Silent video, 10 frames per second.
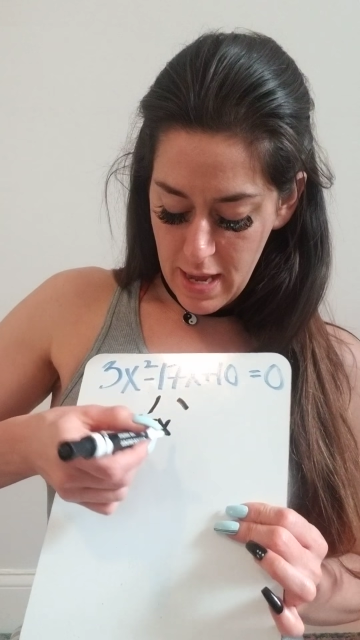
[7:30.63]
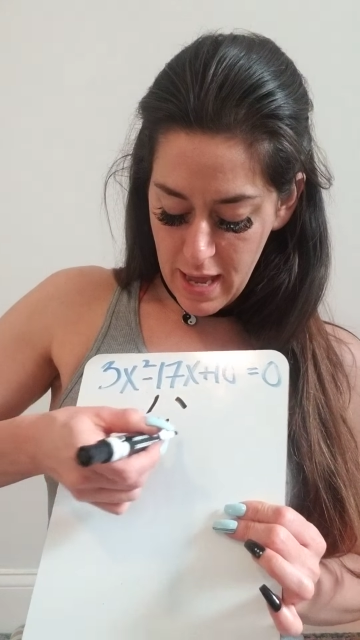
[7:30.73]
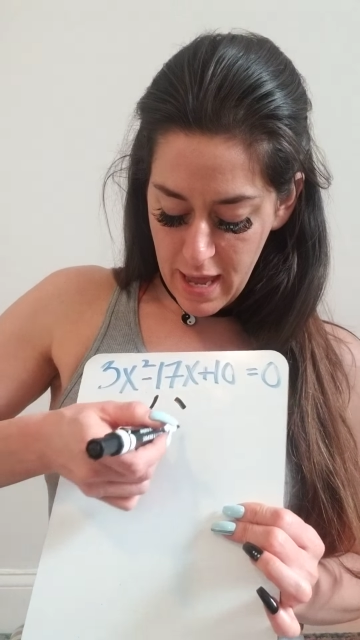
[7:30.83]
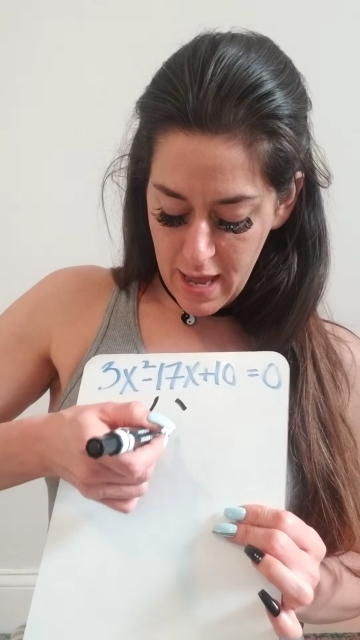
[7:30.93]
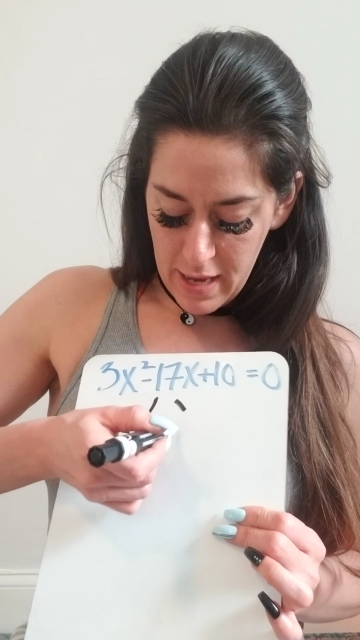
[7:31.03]

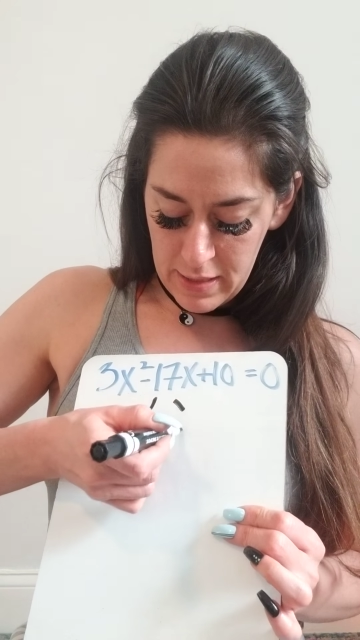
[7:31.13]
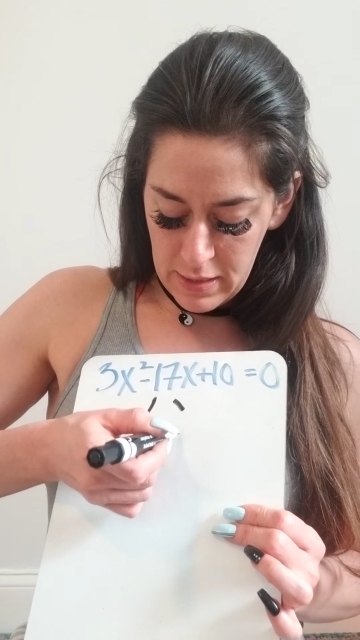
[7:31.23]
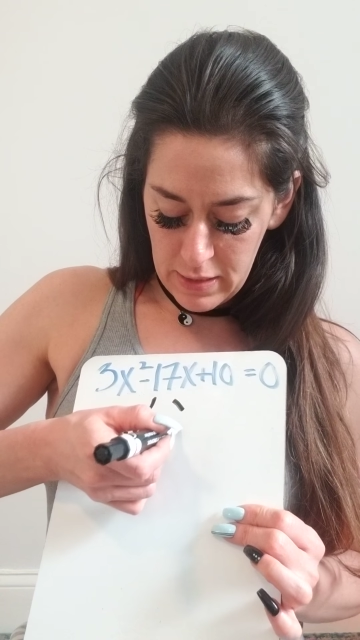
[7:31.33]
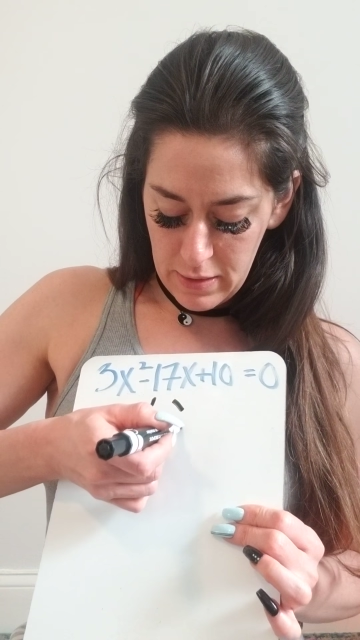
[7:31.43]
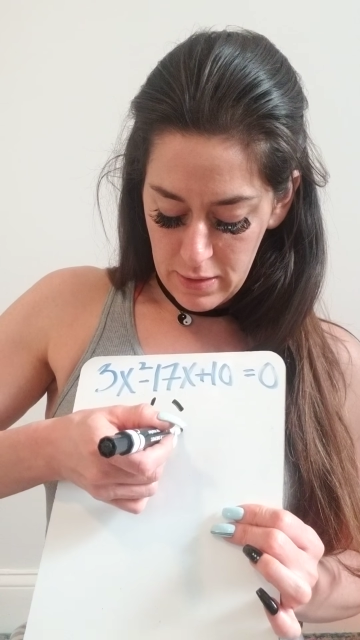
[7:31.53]

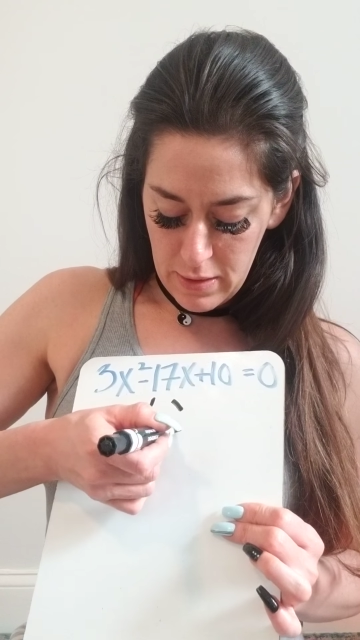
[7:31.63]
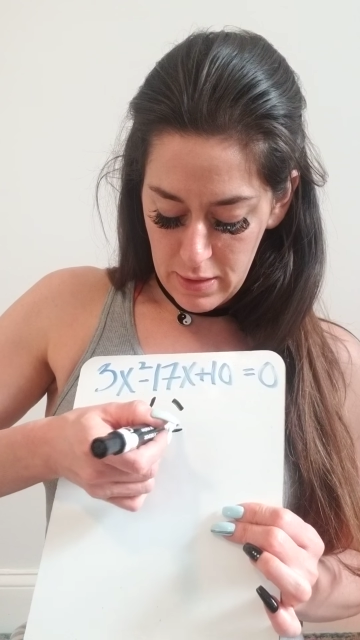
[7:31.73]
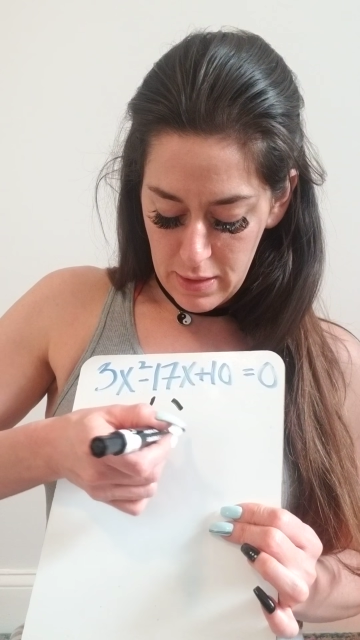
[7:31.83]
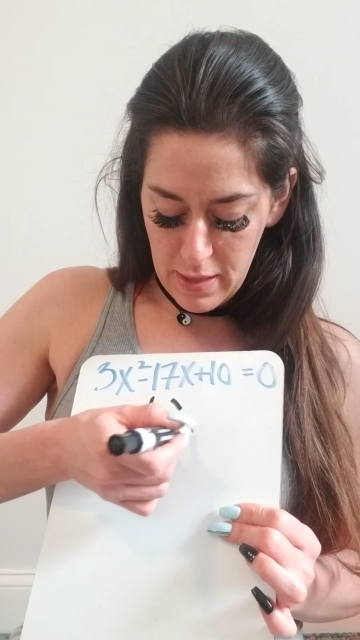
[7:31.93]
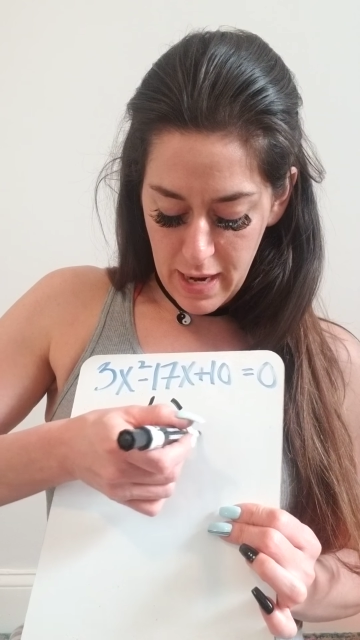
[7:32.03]
and
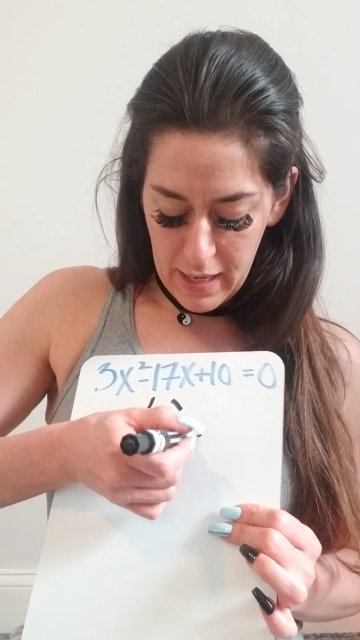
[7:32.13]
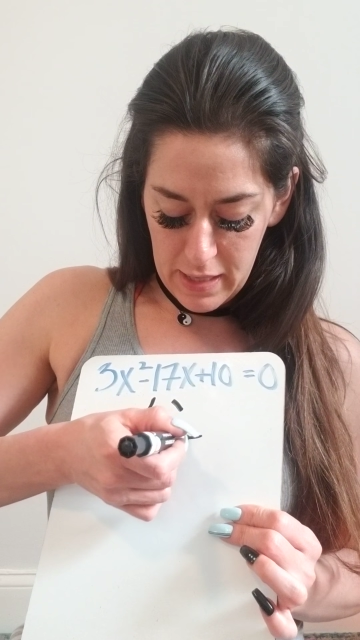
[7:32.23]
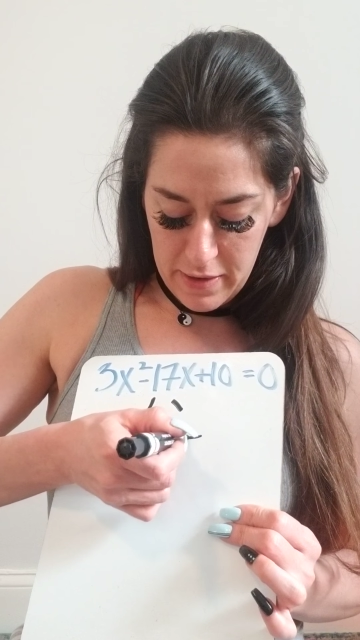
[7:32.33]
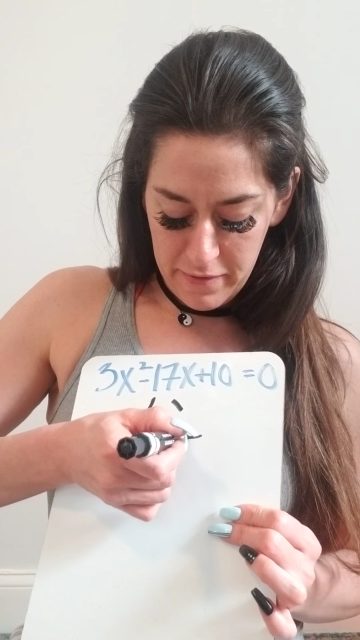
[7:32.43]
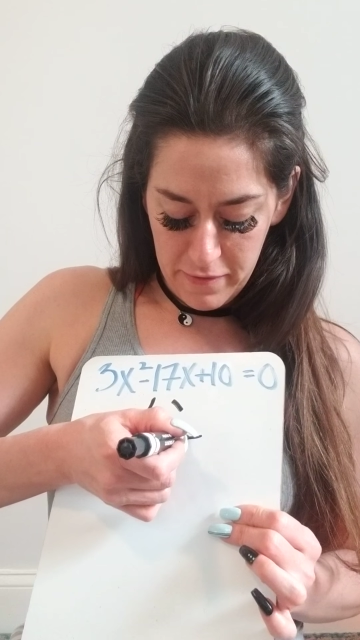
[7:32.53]

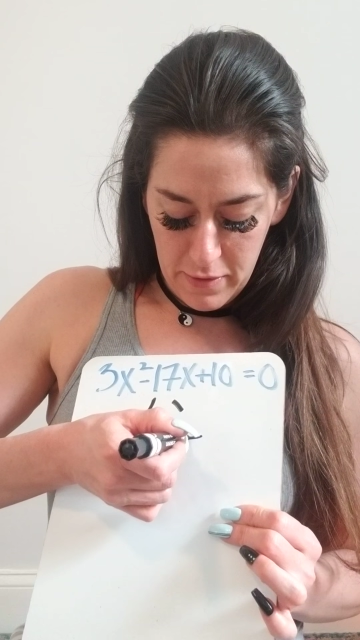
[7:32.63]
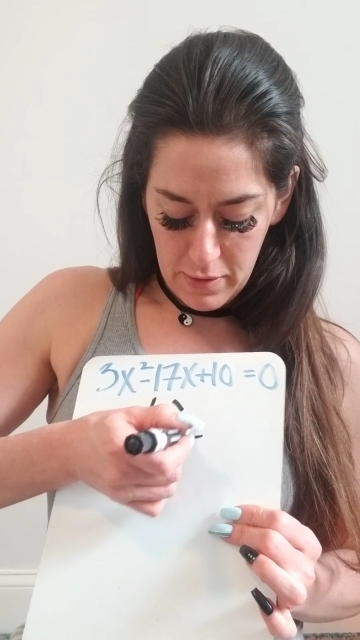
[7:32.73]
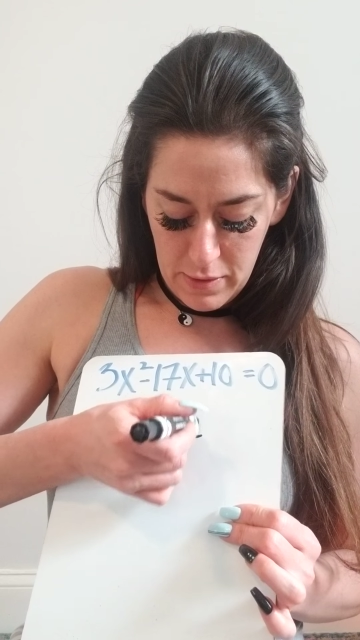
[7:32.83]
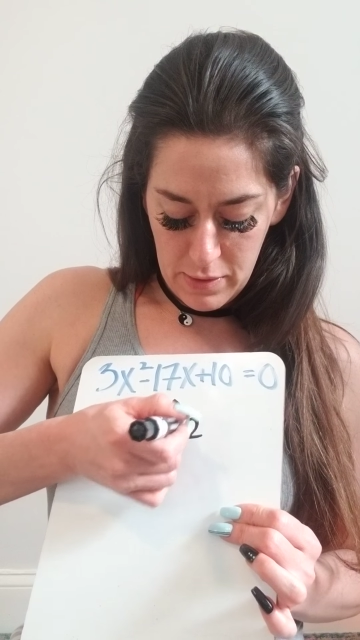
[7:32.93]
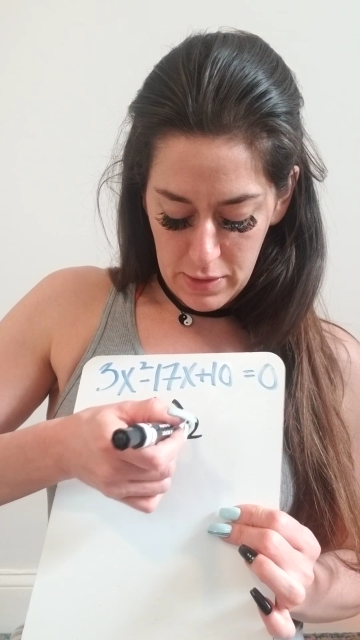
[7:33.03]
negative
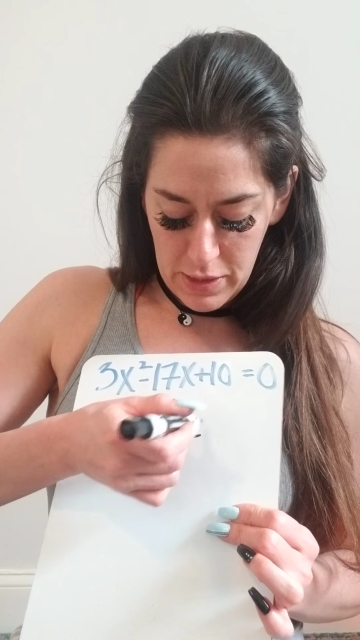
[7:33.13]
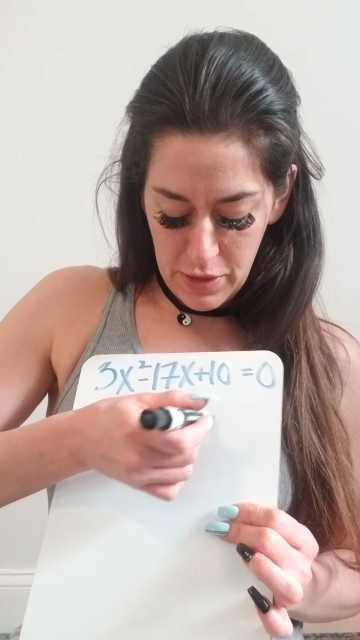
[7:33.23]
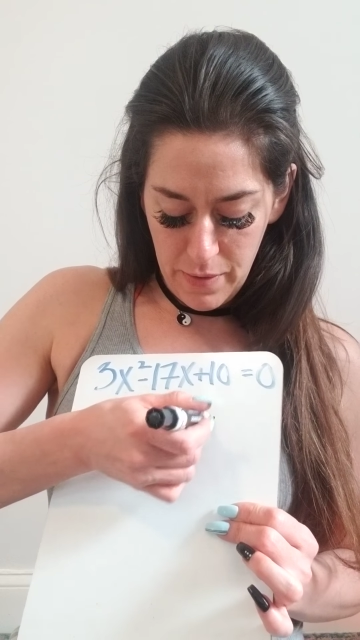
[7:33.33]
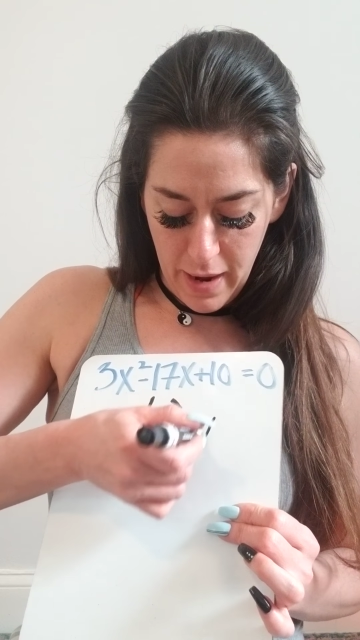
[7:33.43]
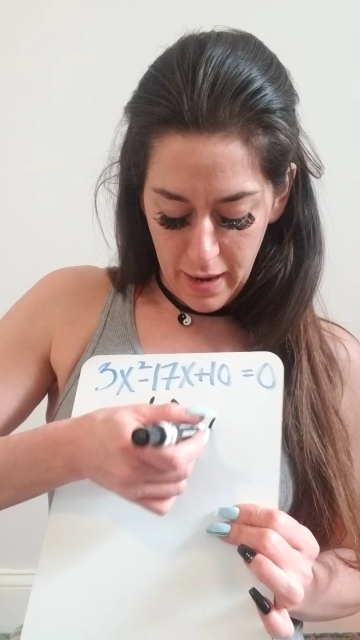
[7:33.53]

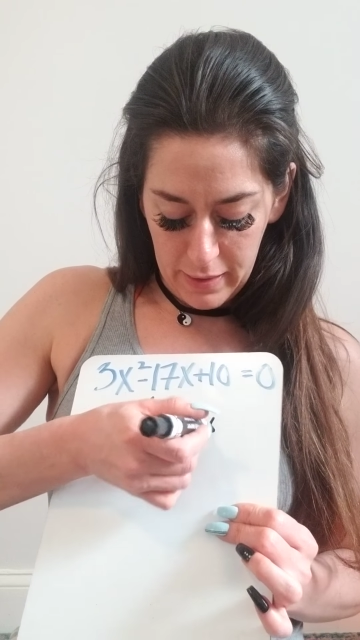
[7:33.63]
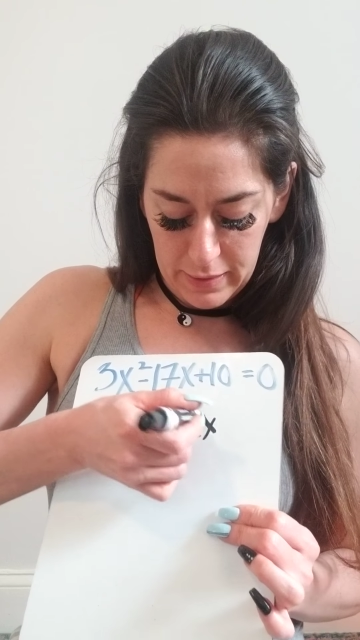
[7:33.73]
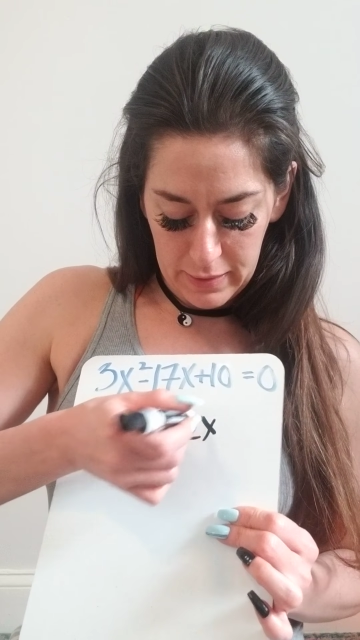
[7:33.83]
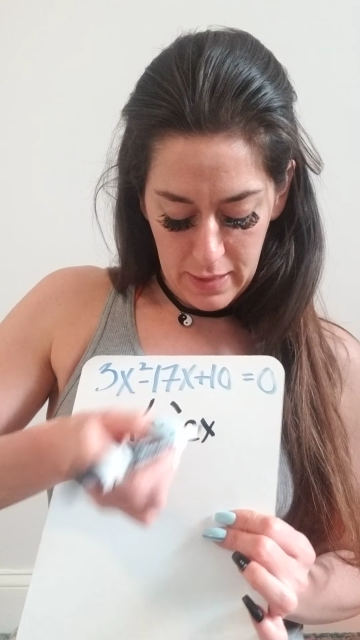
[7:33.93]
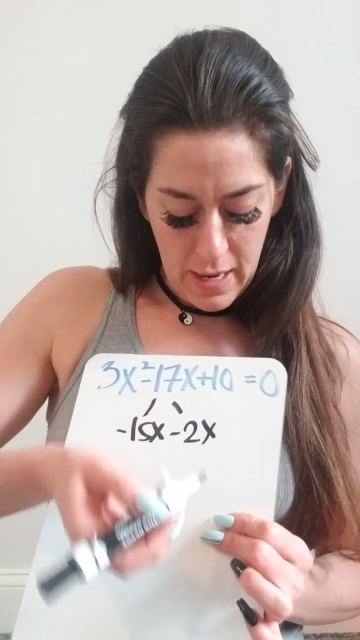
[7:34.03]
2x.